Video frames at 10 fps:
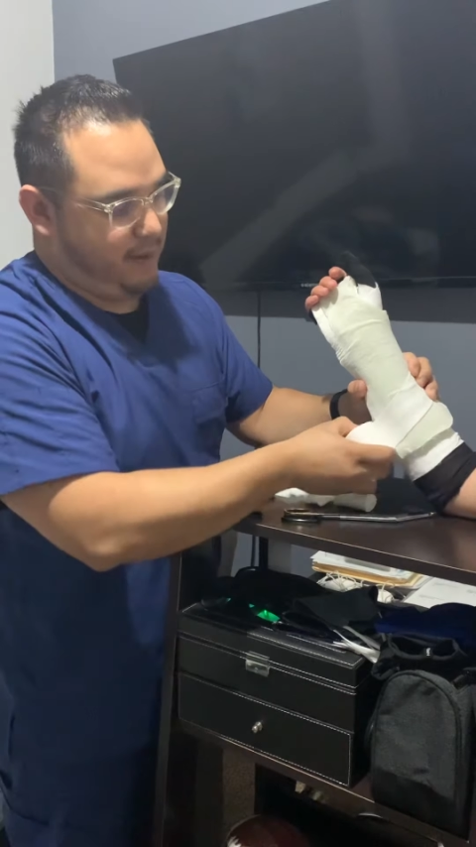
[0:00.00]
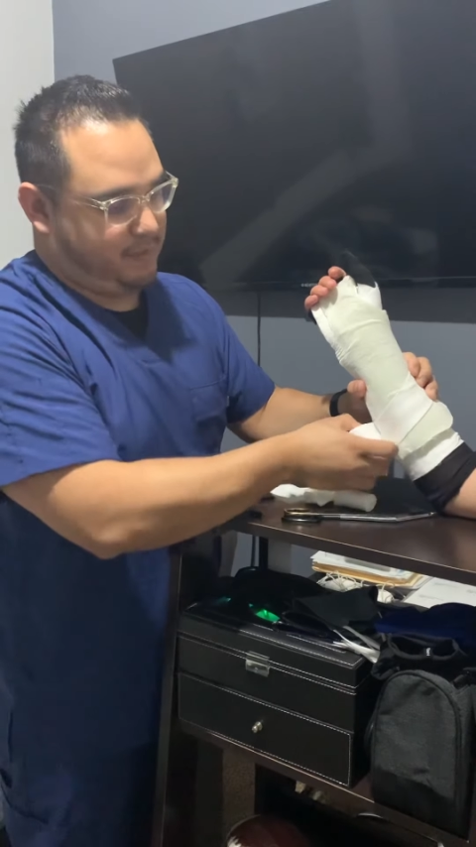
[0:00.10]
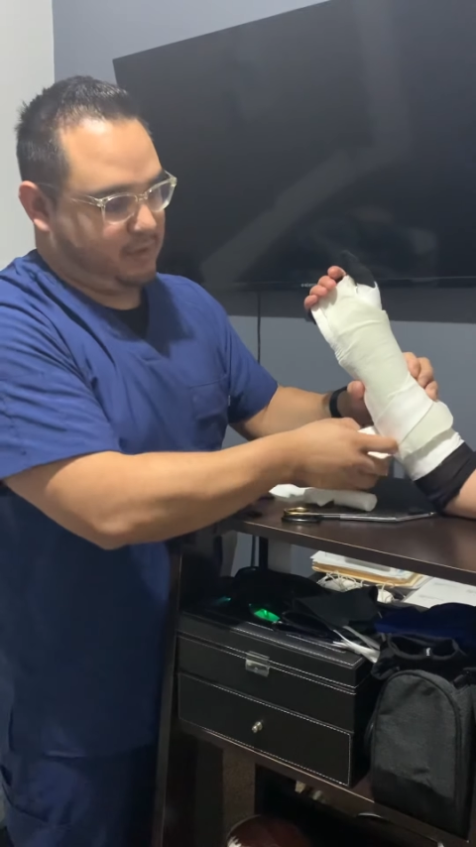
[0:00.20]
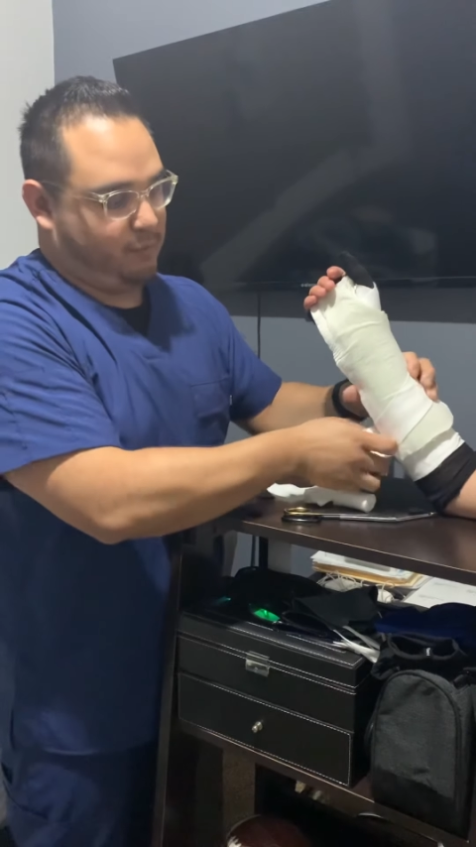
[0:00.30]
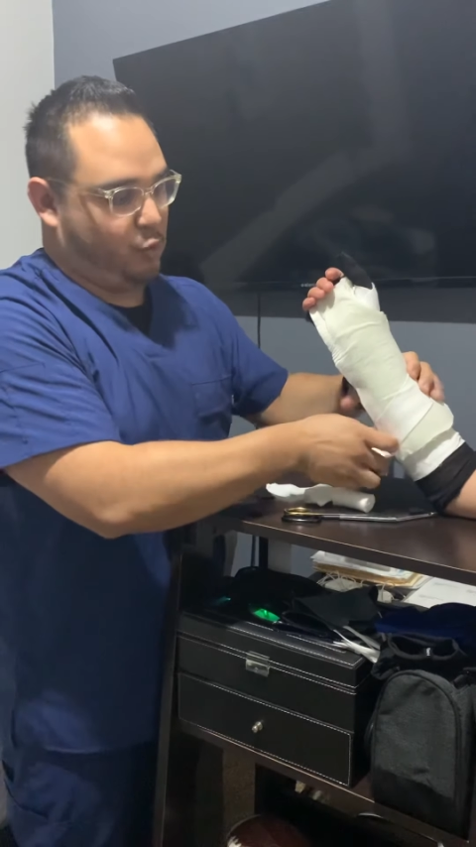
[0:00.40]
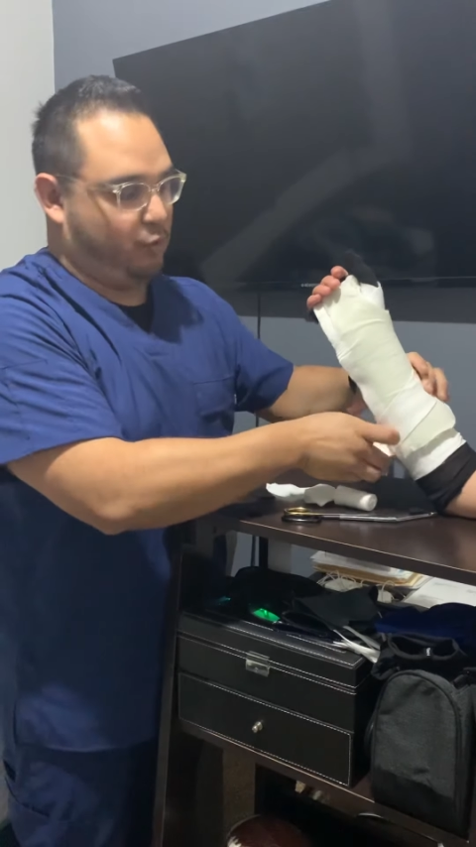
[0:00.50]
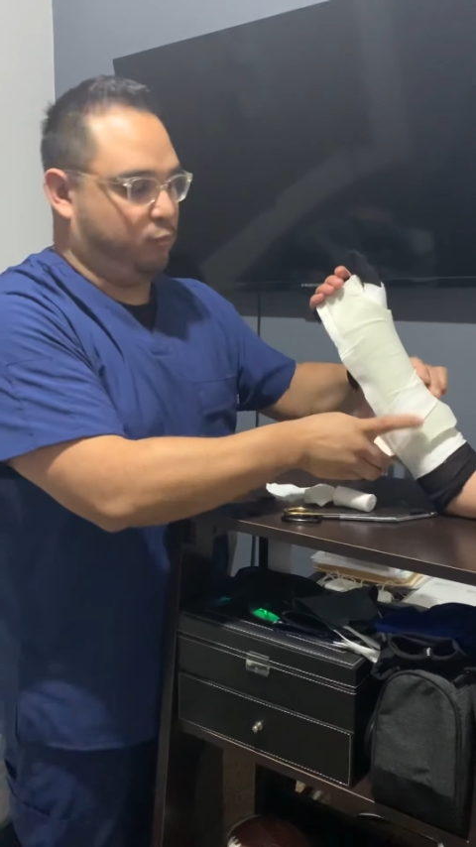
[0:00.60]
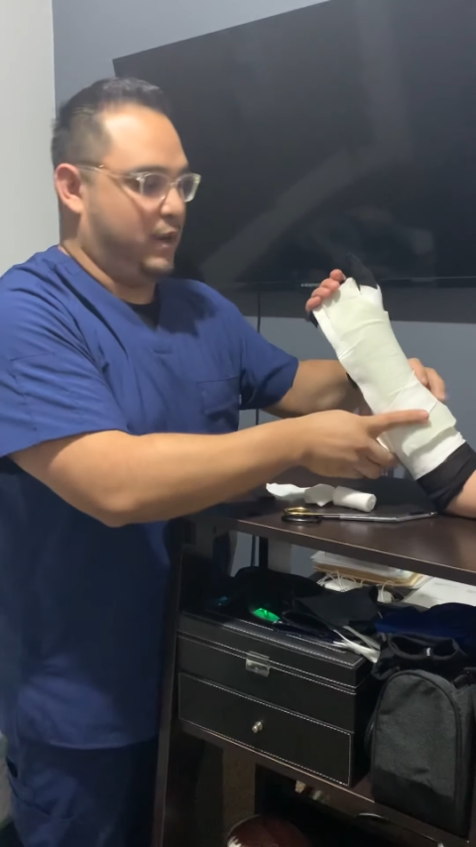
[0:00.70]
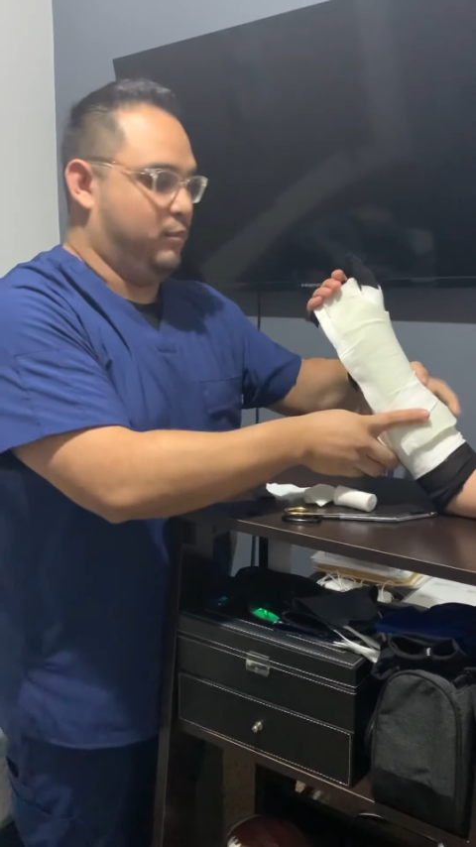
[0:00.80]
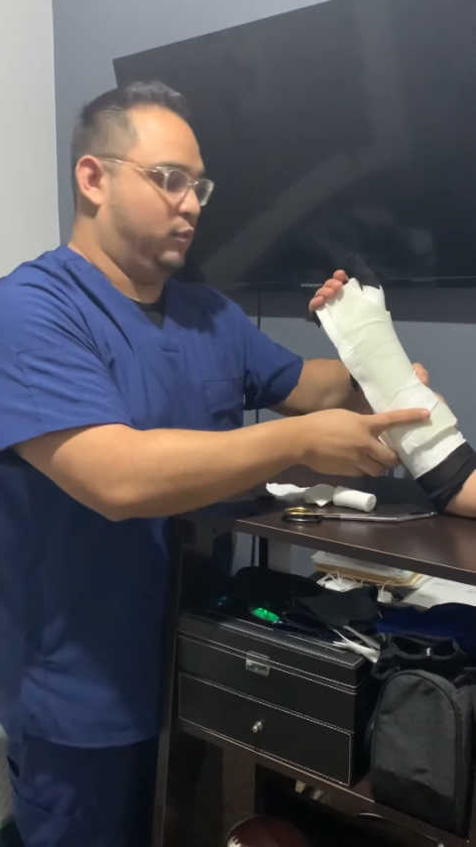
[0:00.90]
some more
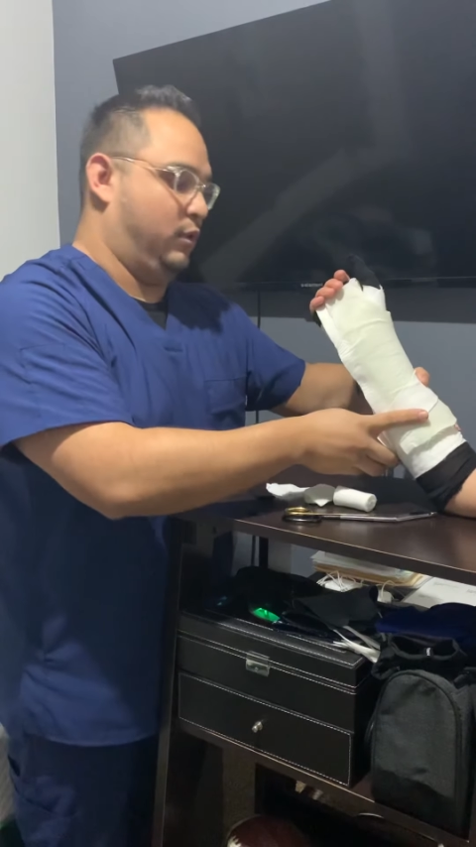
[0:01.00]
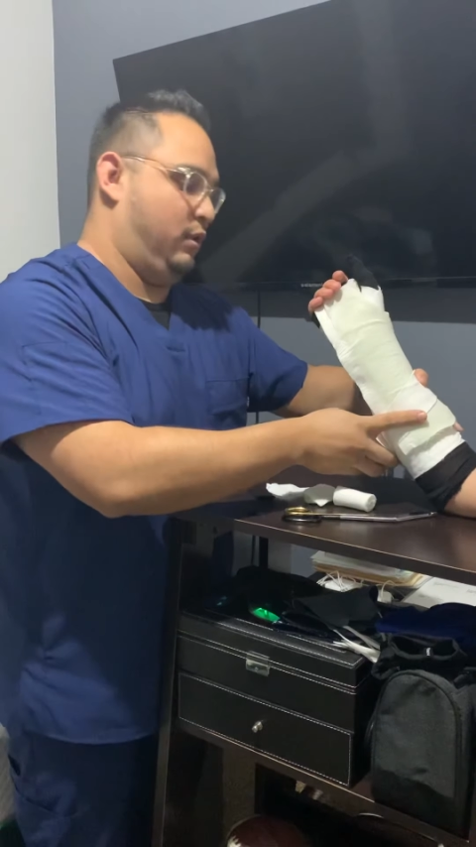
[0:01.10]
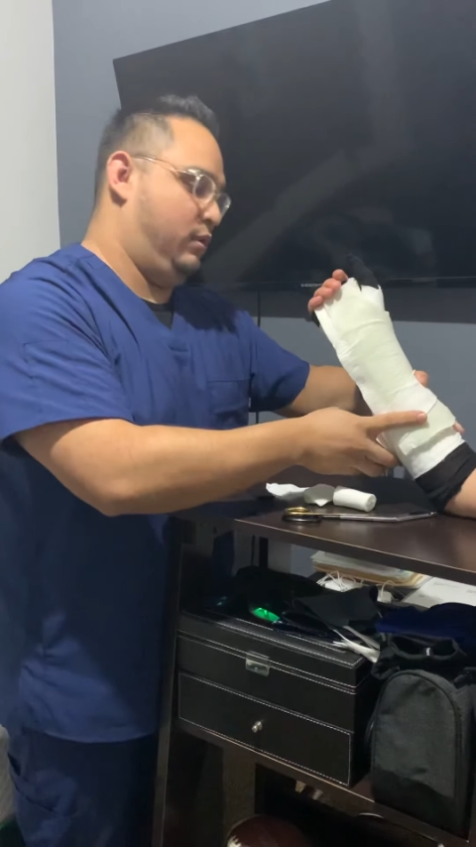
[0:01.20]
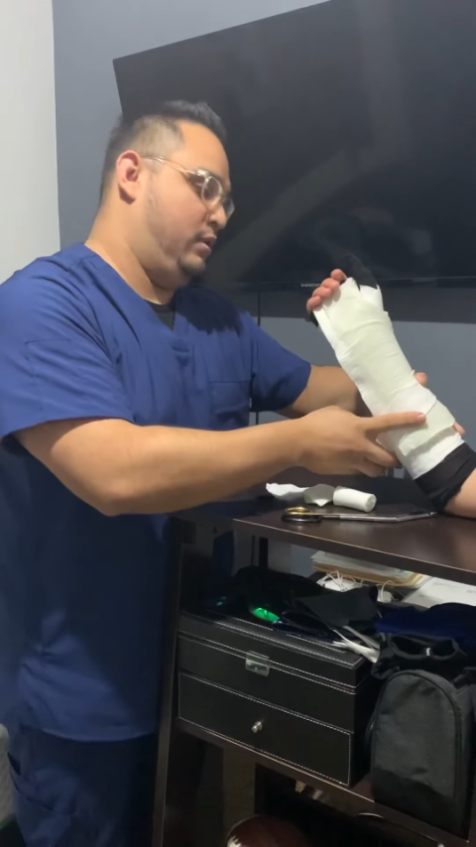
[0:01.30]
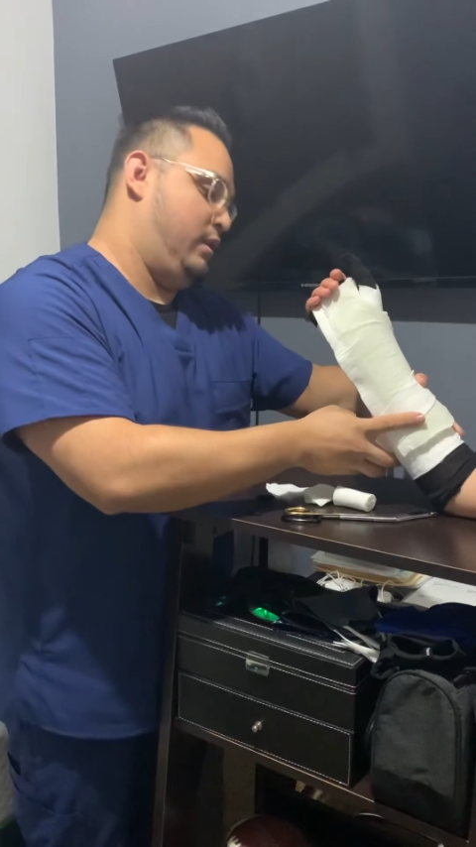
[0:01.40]
Weberall